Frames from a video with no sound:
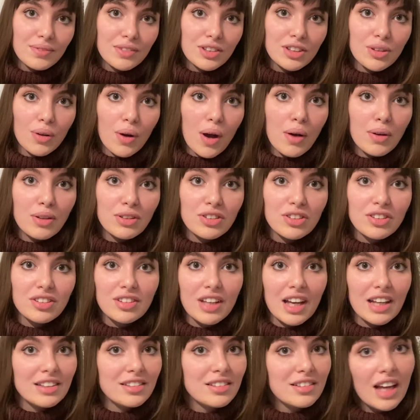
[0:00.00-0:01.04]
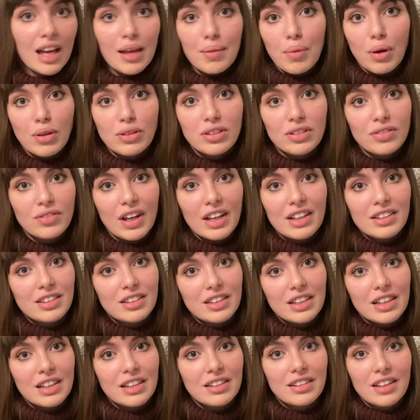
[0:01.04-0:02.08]
So I would just say stay
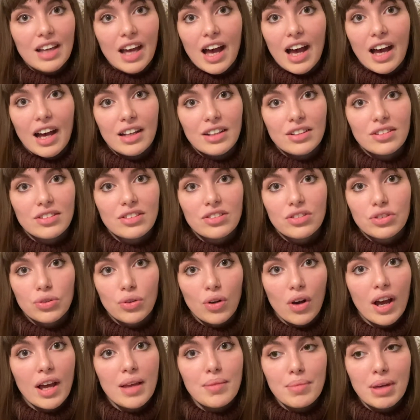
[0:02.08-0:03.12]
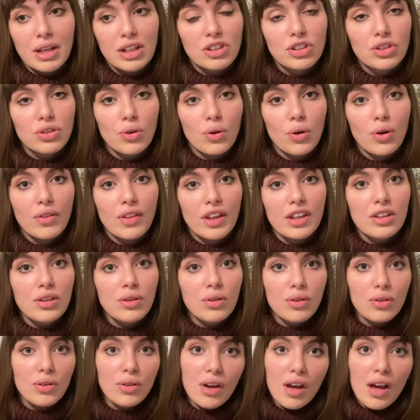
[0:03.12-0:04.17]
motivated and try and make sure that
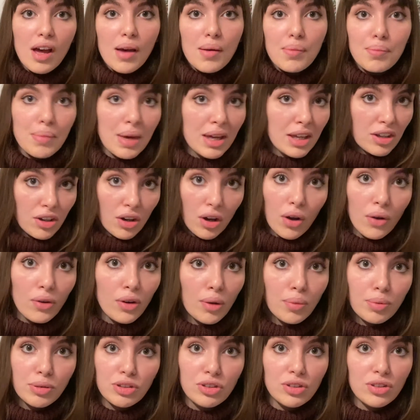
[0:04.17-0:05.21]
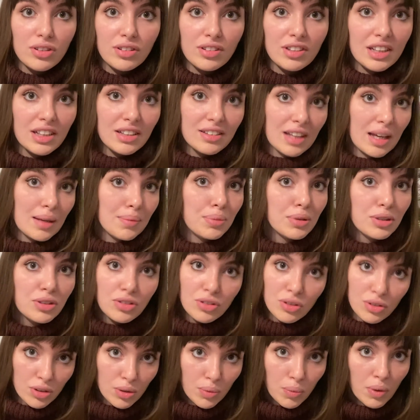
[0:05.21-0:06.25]
you make your own opportunities and
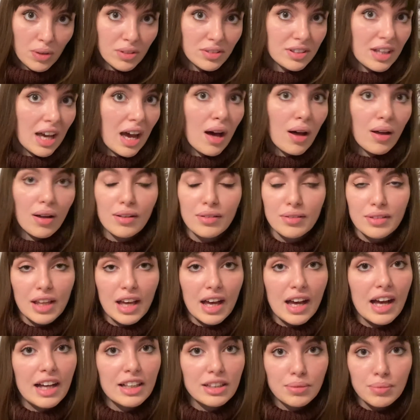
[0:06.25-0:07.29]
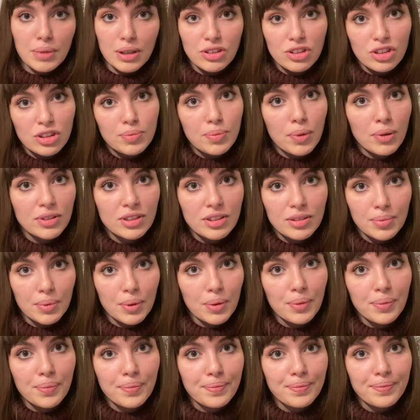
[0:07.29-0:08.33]
pursue the ones that are out there as much as
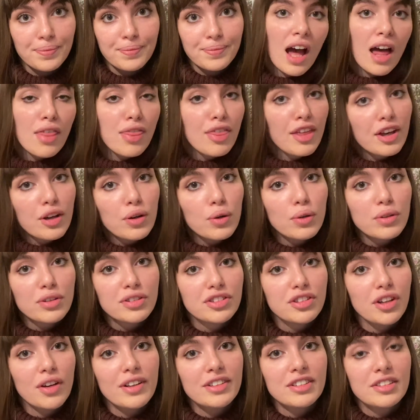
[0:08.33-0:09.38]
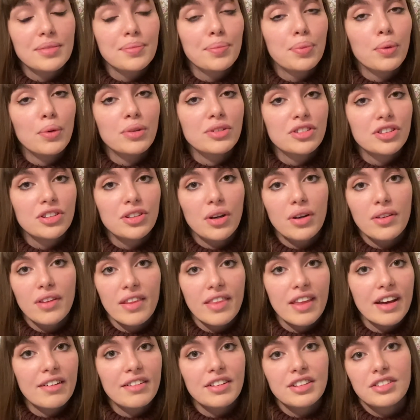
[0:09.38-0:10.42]
possible. I think also it's important to know
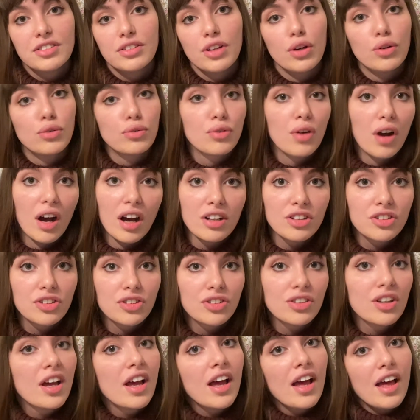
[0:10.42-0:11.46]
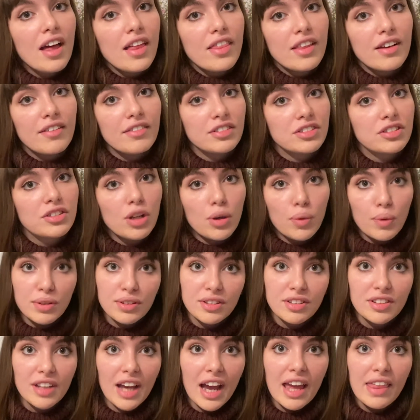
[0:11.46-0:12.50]
that there is no rush. There is no
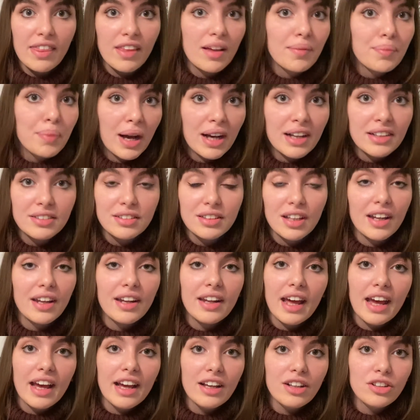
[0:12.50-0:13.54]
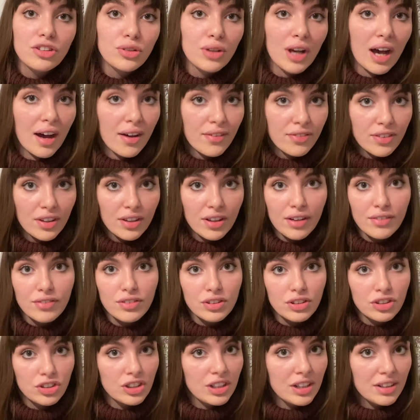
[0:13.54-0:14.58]
one saying that by a certain age you have to
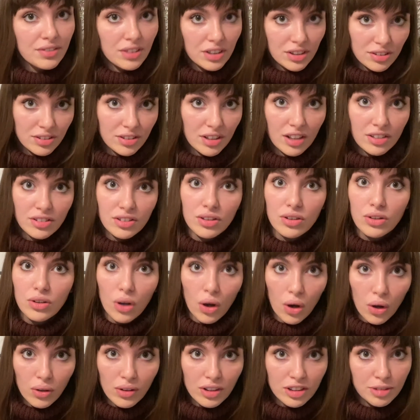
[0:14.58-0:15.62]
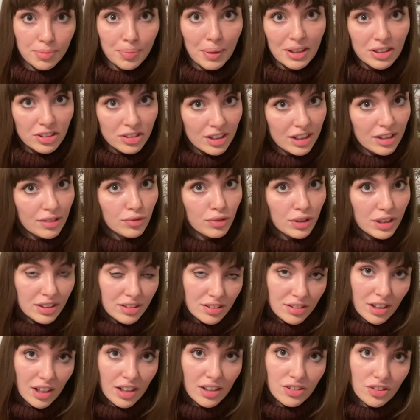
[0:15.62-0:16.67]
have achieved a certain goal, especially in
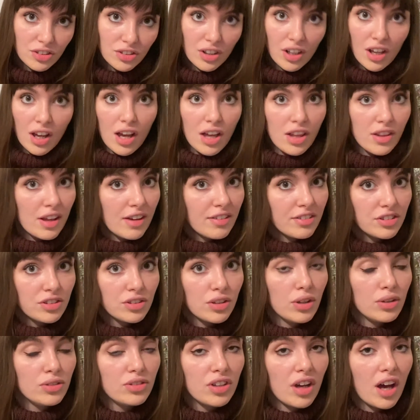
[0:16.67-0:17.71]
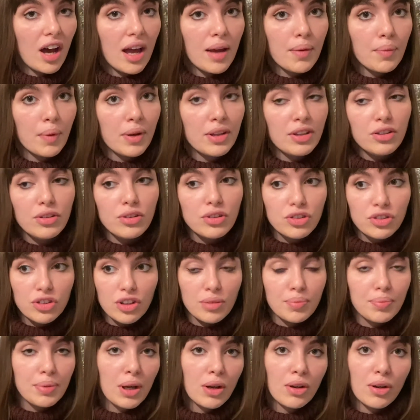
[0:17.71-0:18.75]
research. There is no time when you
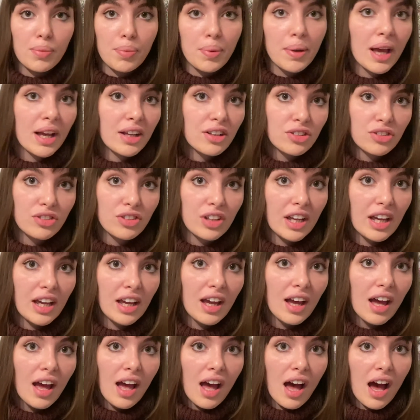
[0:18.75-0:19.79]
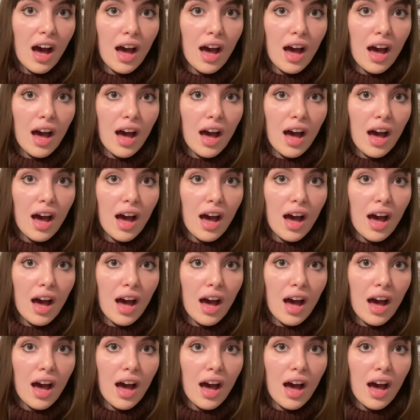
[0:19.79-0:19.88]
should be on a PhD.